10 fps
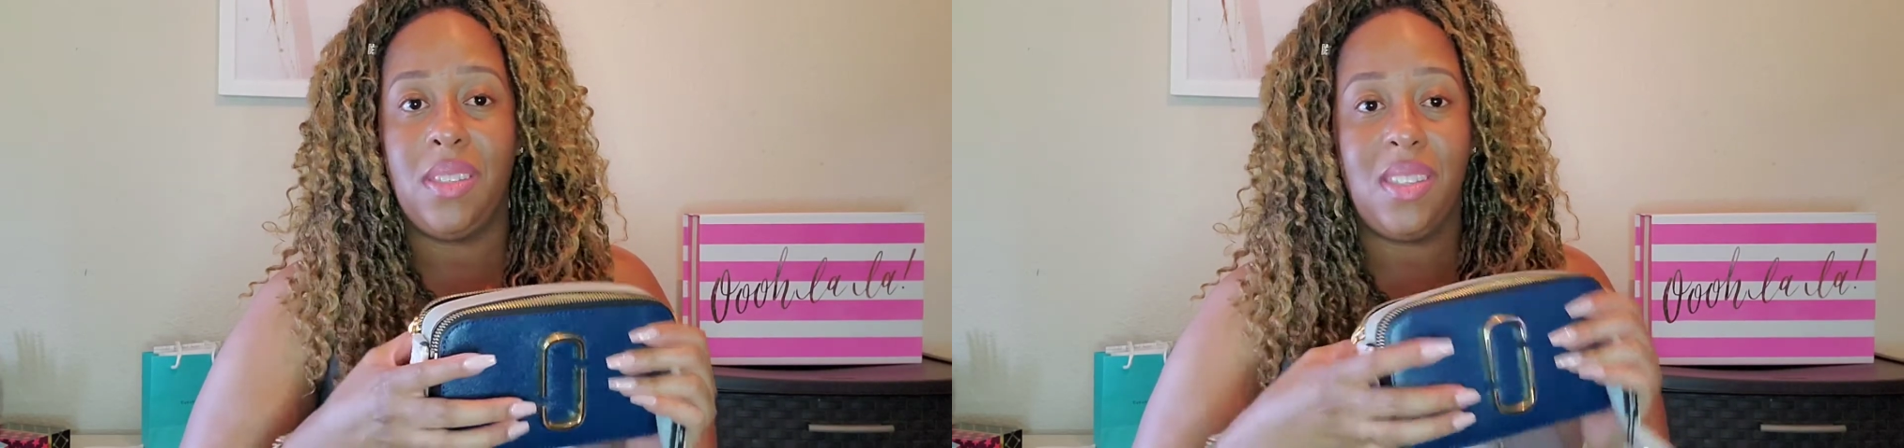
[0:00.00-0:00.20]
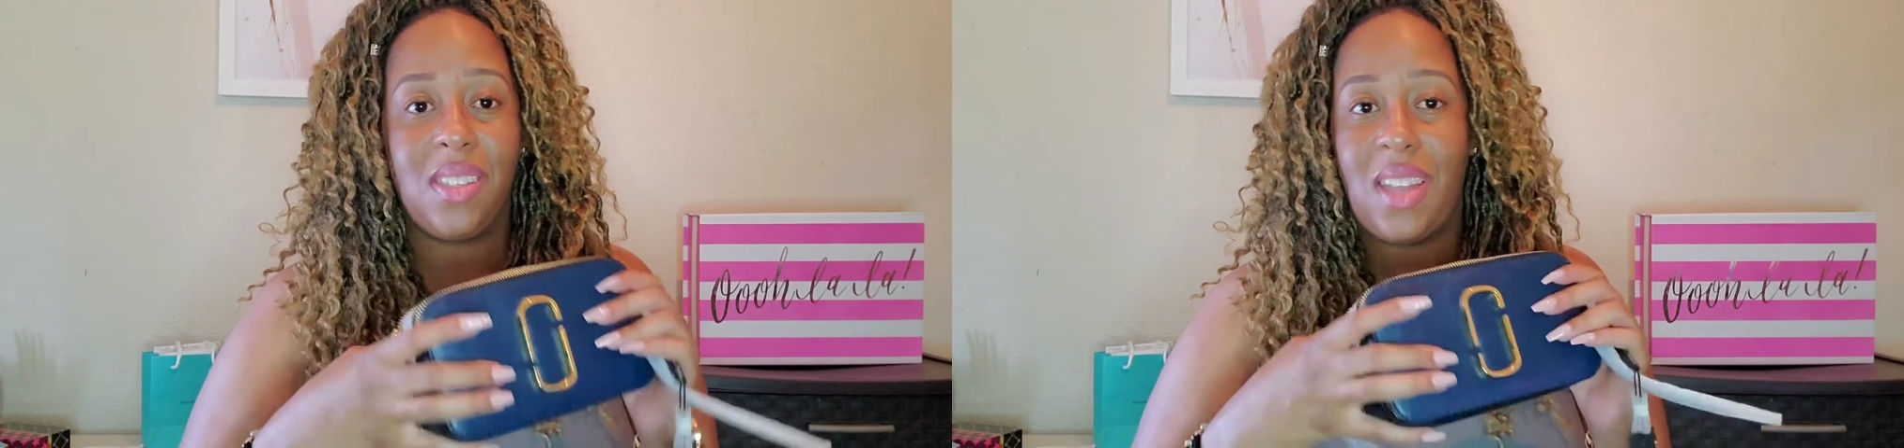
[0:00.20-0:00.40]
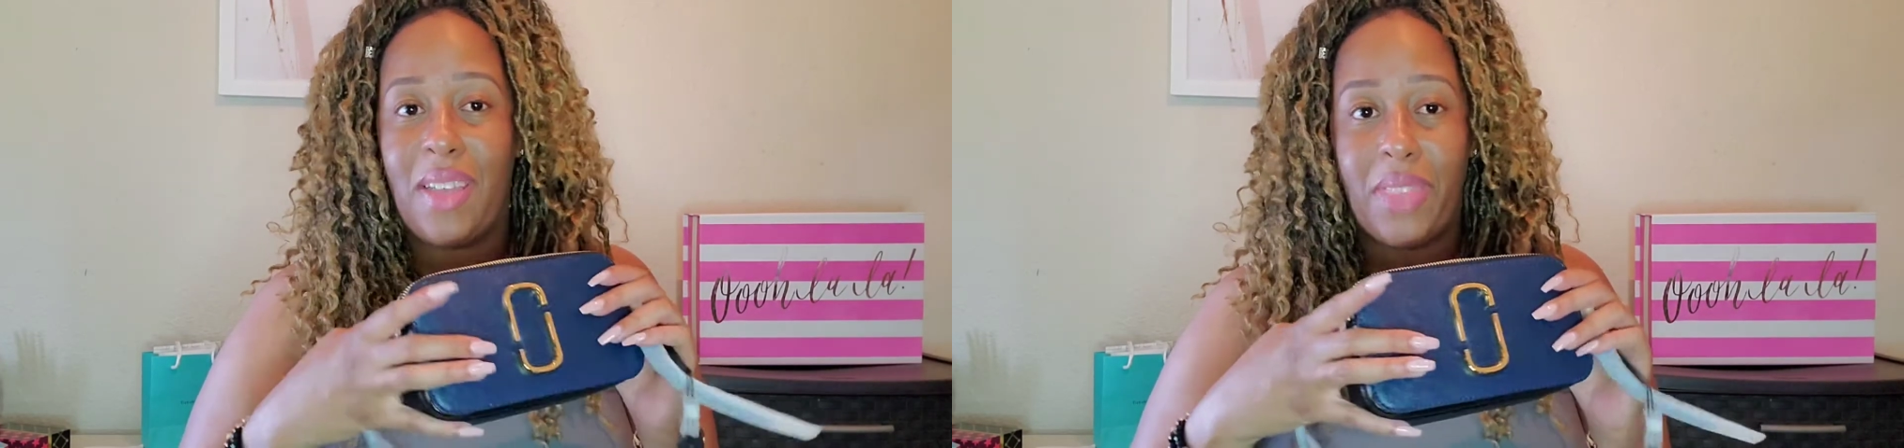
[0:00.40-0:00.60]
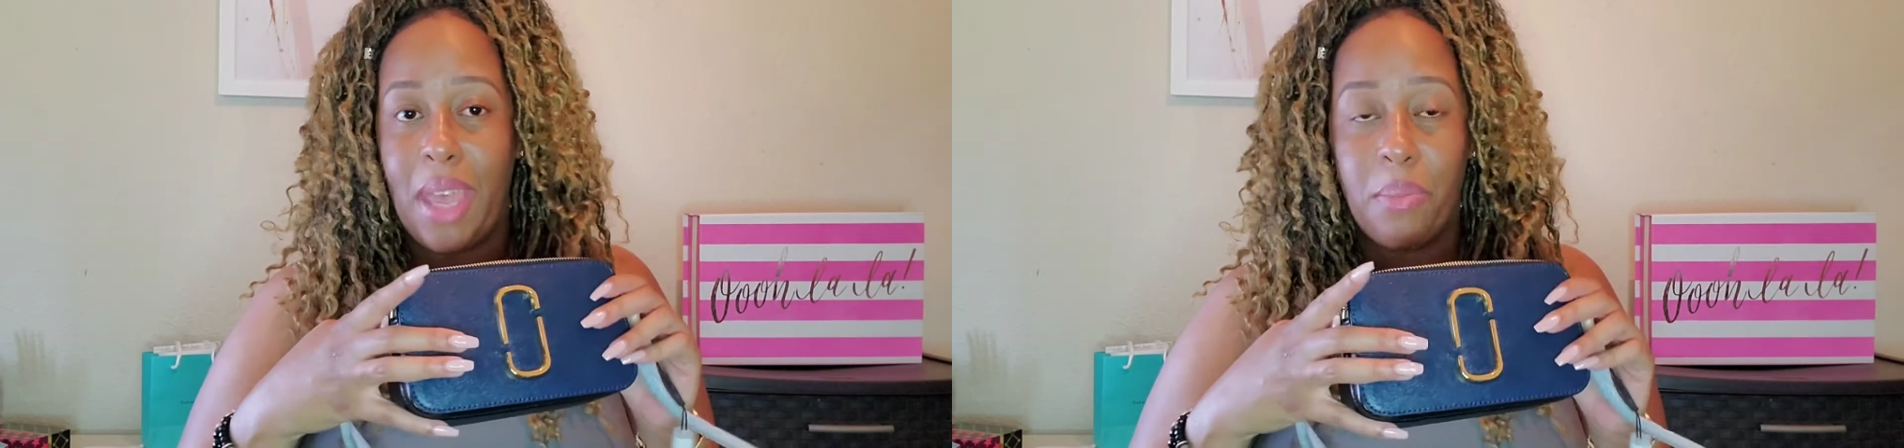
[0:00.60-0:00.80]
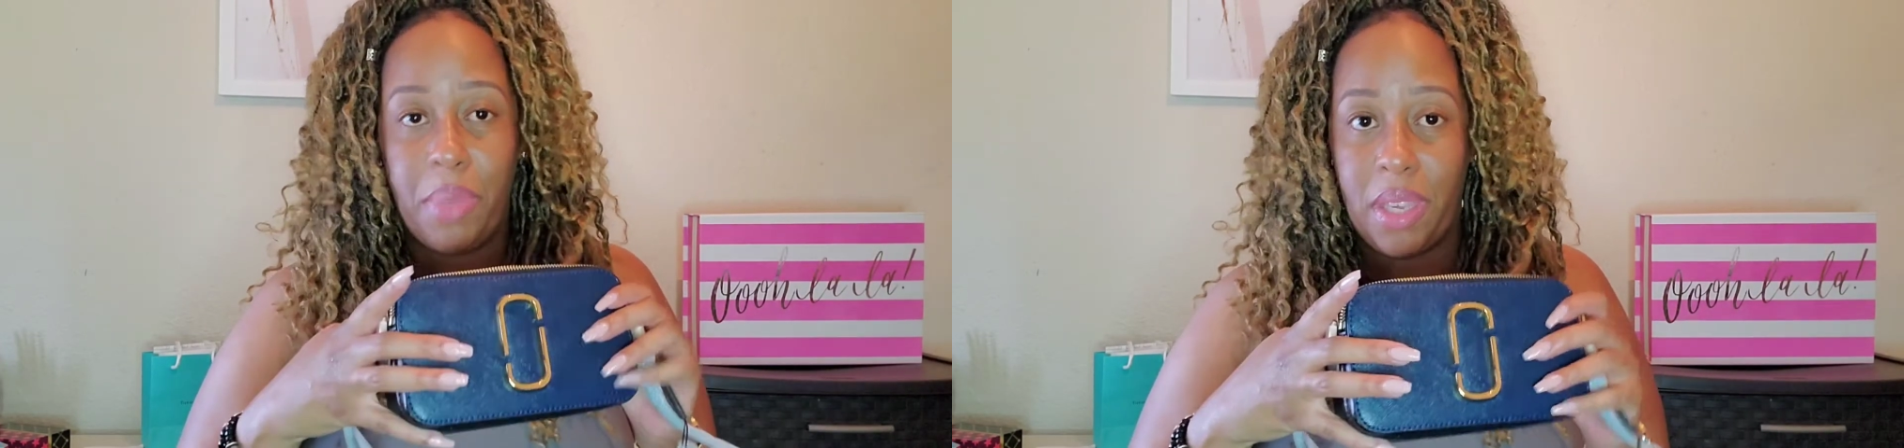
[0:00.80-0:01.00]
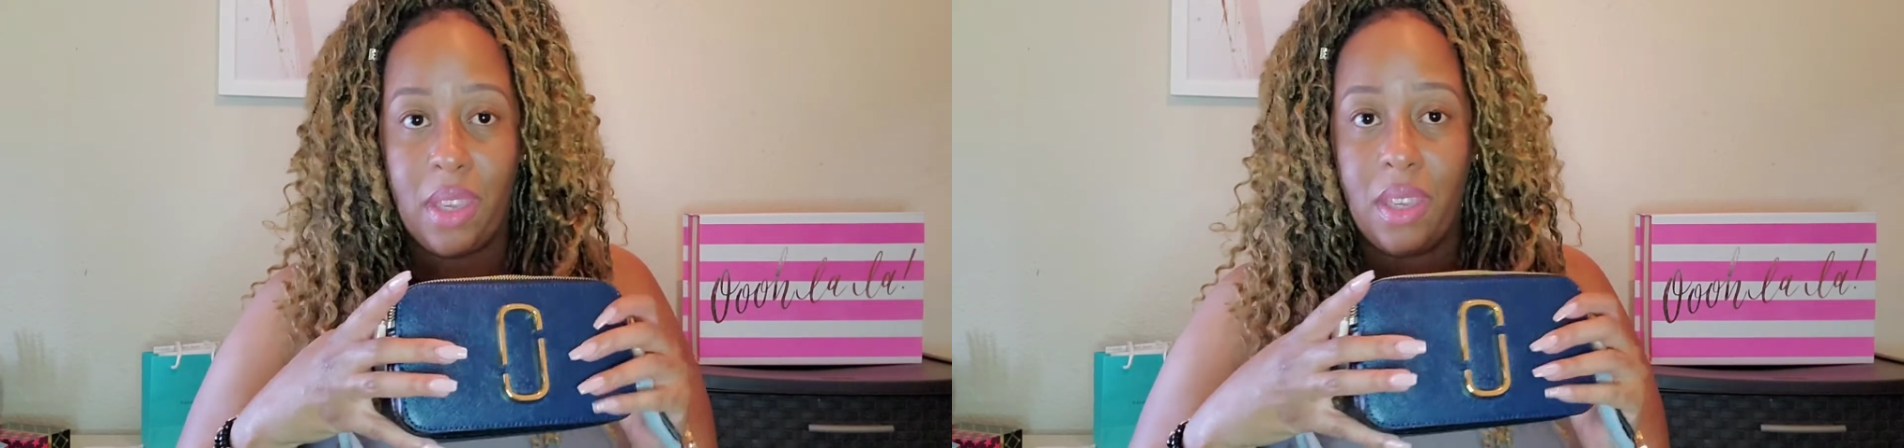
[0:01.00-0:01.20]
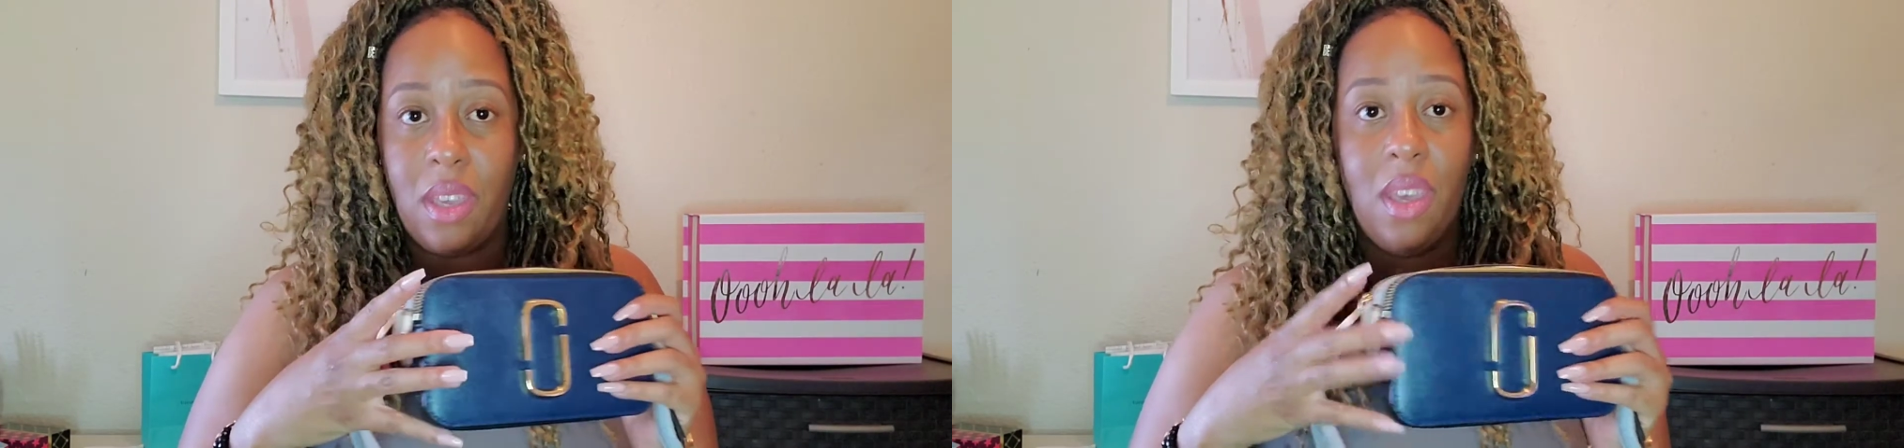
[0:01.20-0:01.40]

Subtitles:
it's not that big.